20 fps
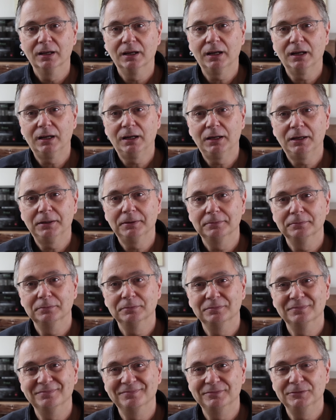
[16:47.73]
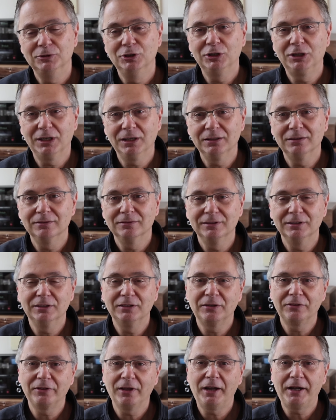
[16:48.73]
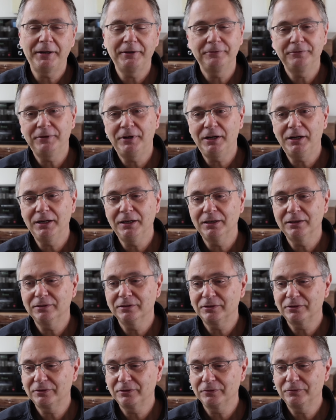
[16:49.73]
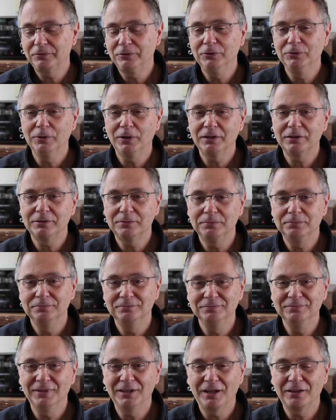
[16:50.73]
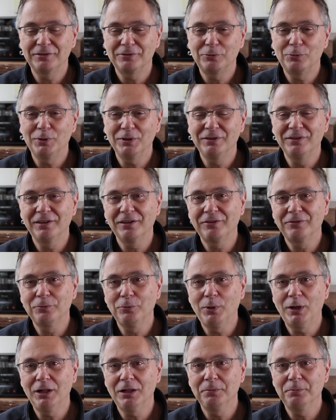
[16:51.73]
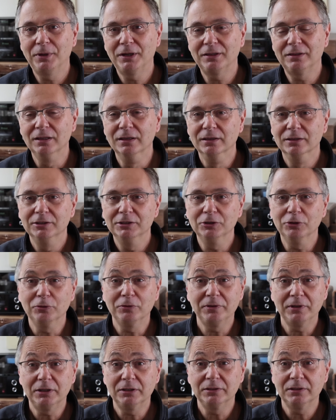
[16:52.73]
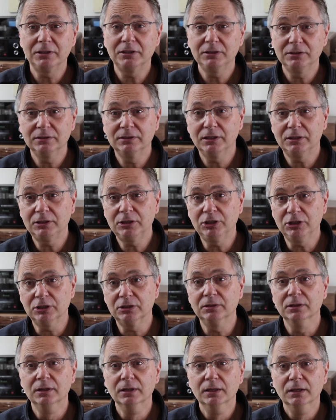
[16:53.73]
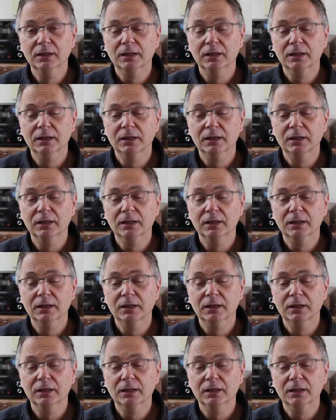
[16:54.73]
There's Hifi, there's a few other ones as well, but you know, they're good,